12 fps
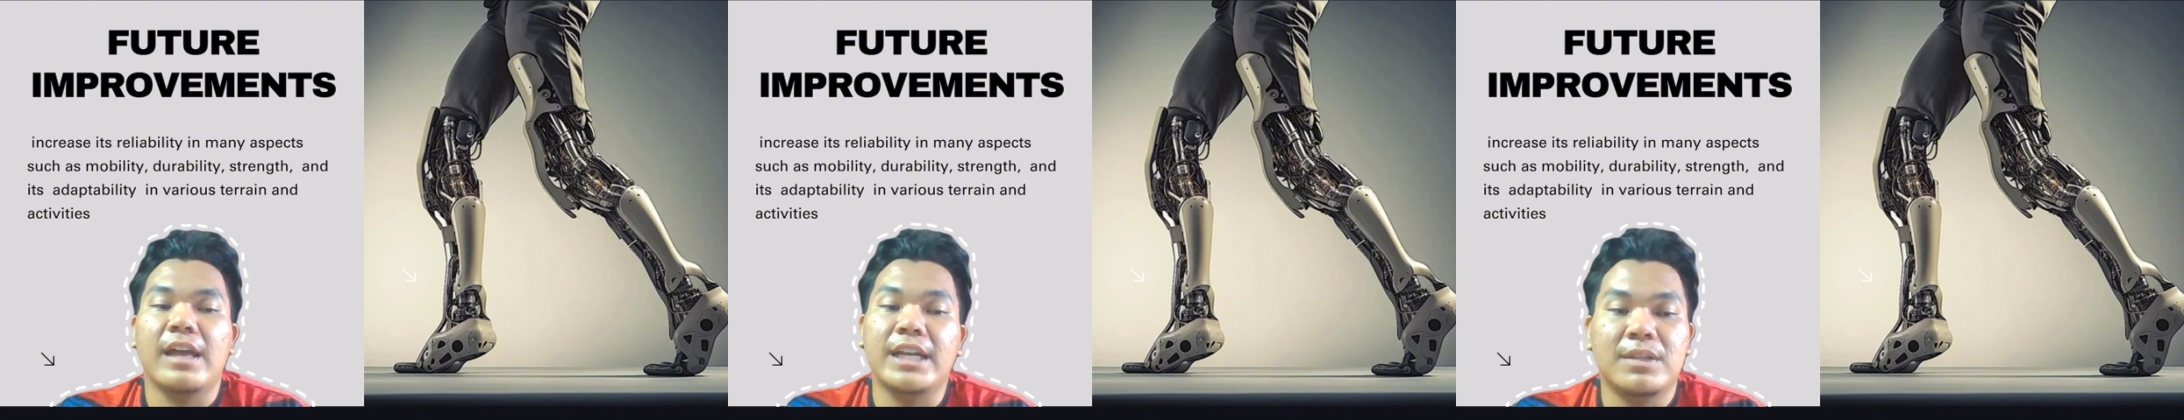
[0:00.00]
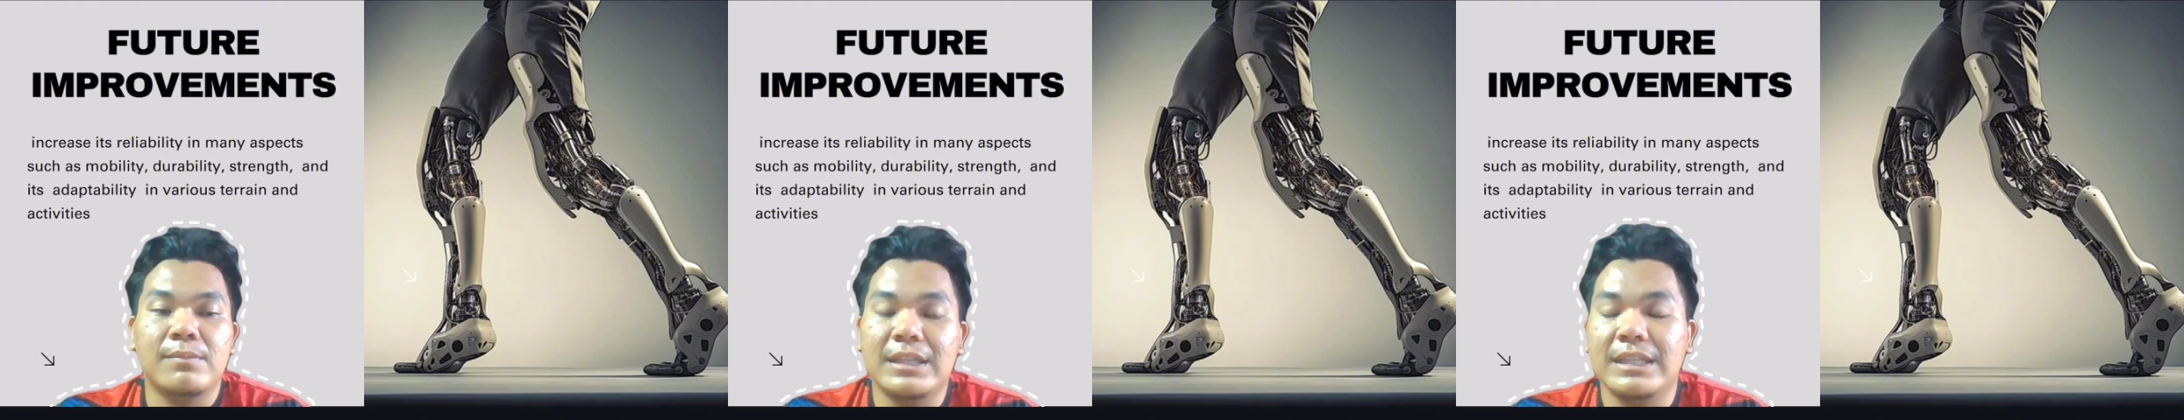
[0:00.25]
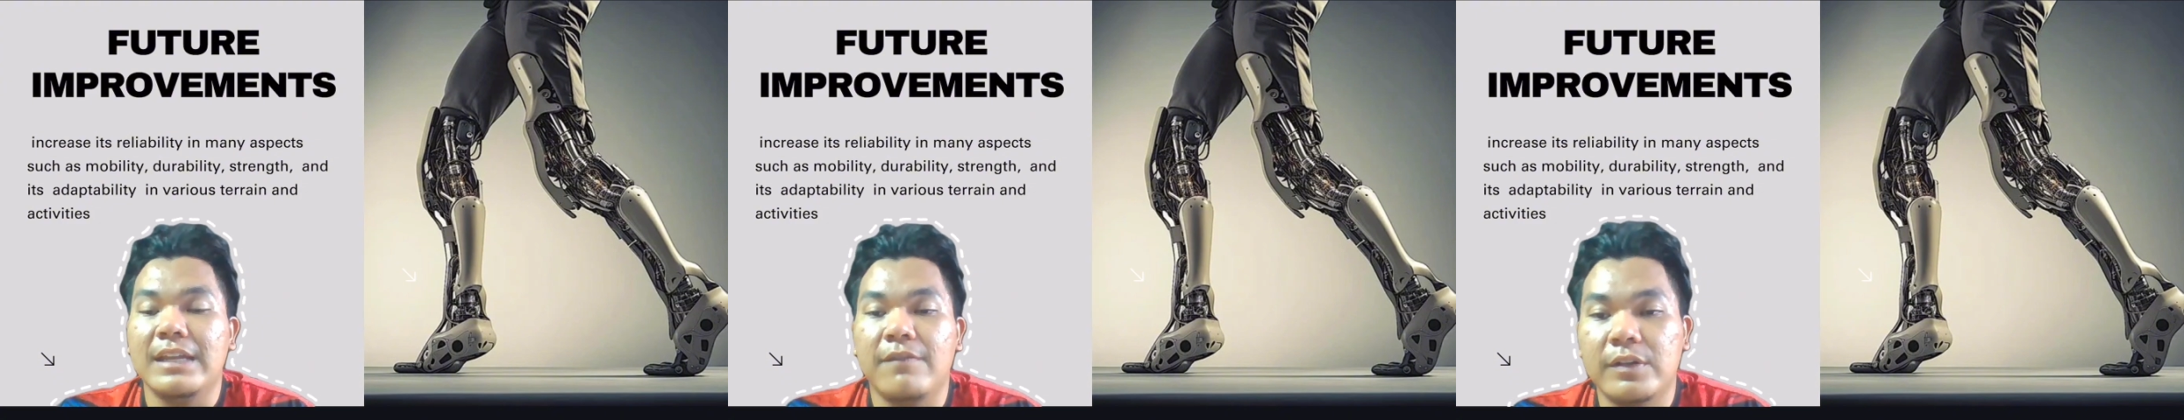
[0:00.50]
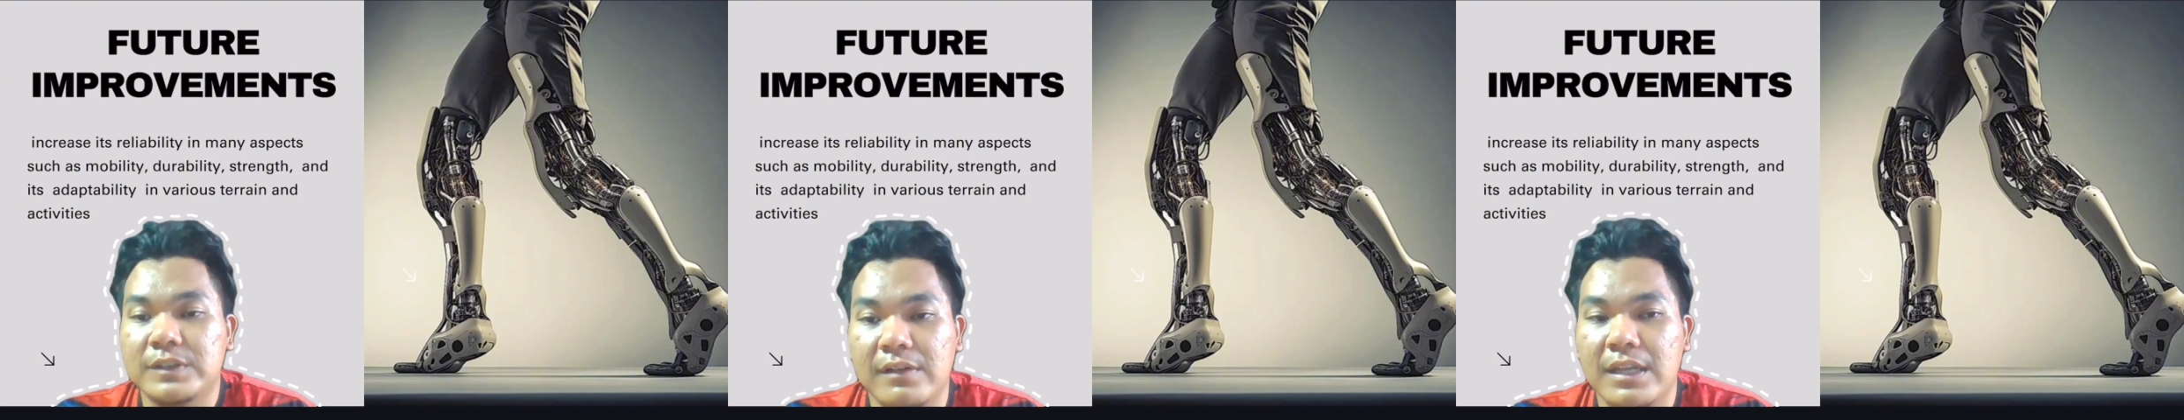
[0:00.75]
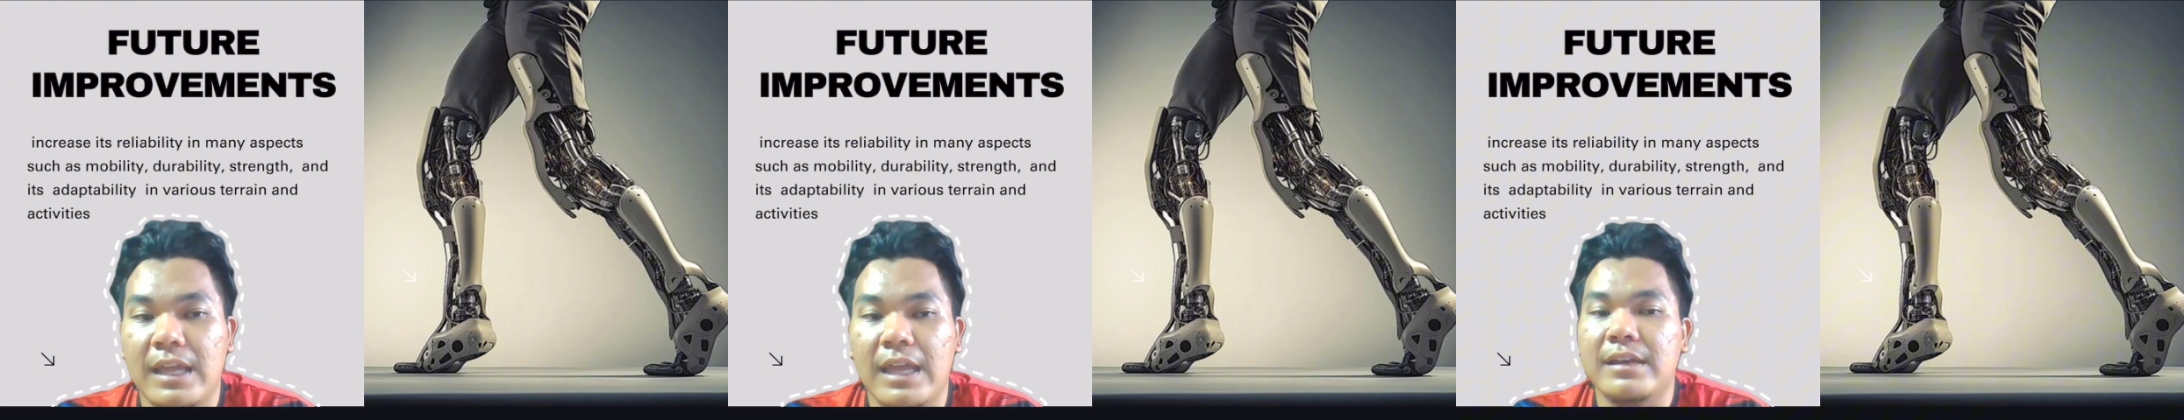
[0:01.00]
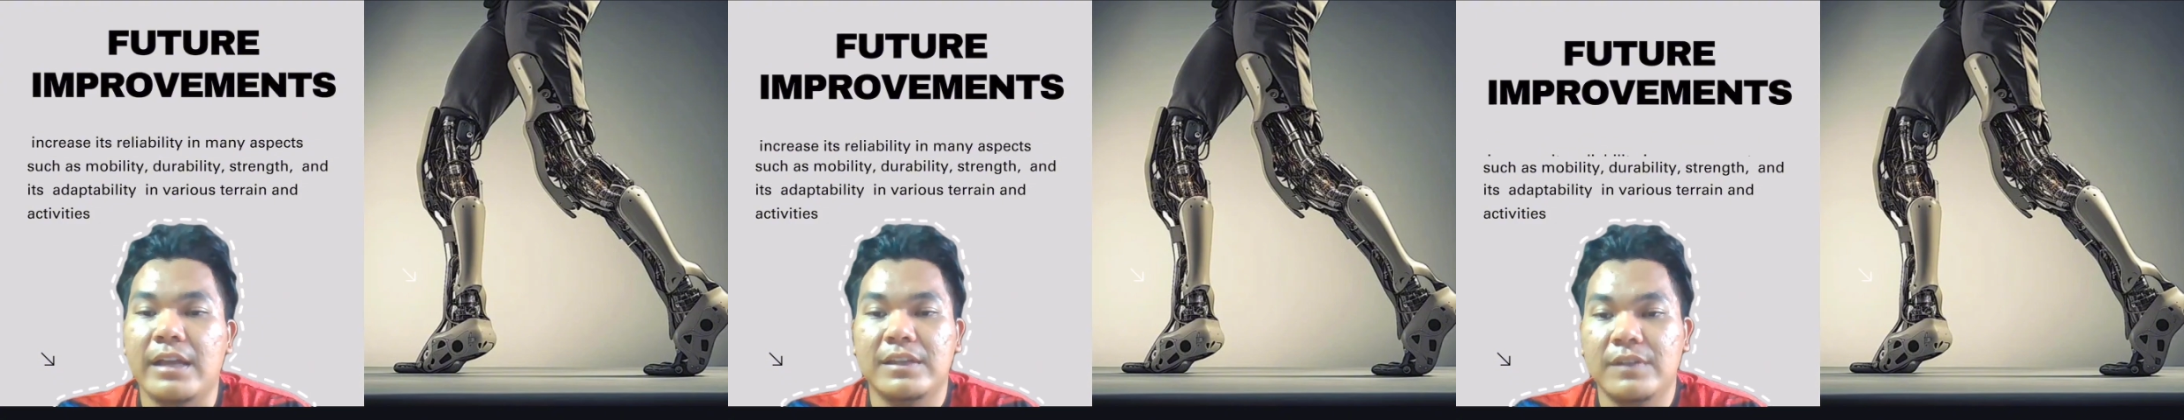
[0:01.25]
adaptability in various terrain
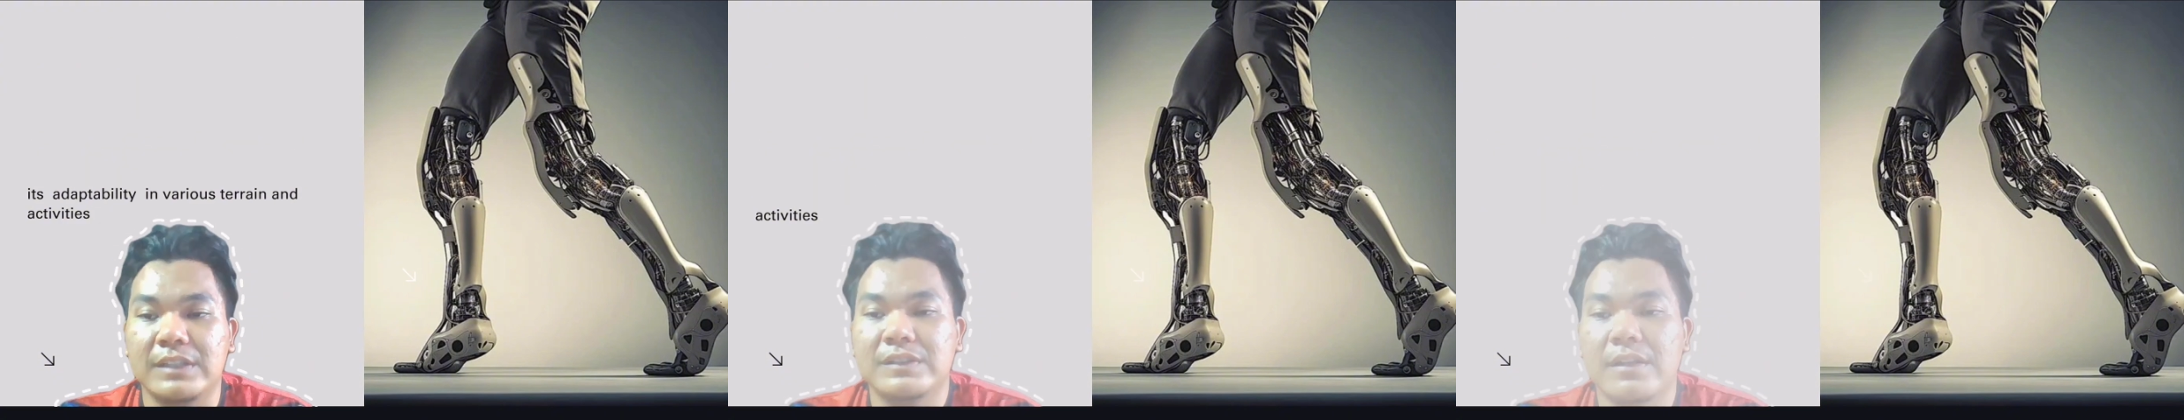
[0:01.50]
and activities.